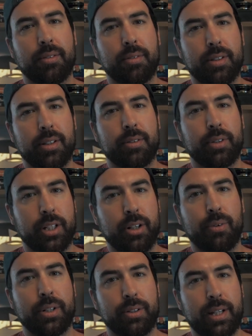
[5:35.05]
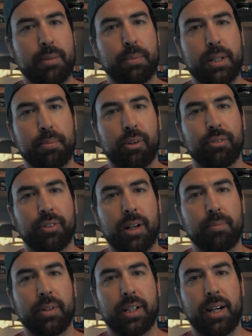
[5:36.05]
you know, when you get people
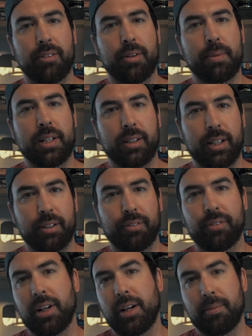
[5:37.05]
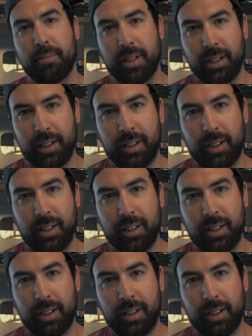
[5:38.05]
from the government, like from,